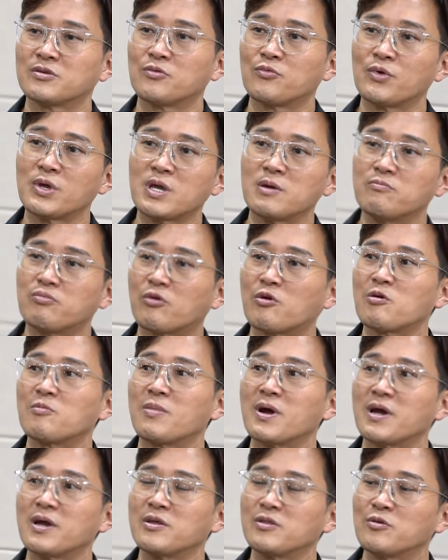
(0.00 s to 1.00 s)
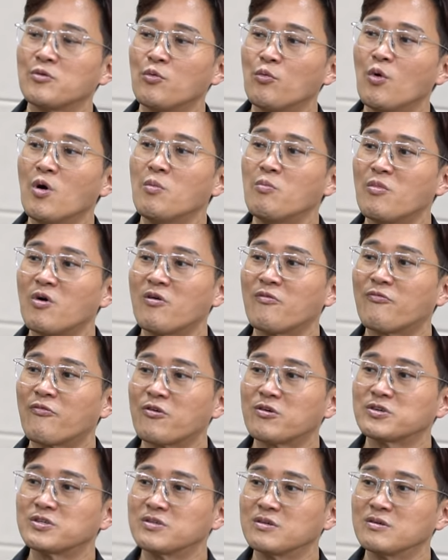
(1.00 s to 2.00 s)
we can provide one more
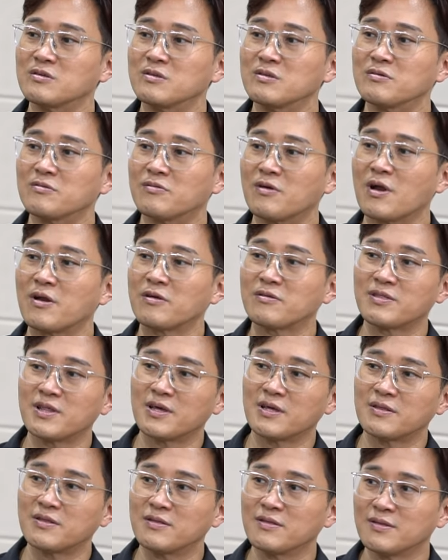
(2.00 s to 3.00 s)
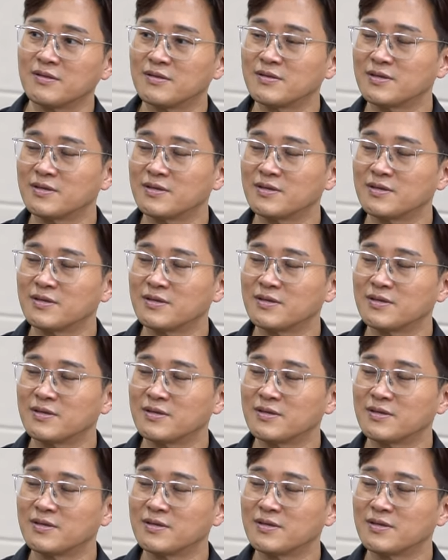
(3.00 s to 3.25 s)
function rather than,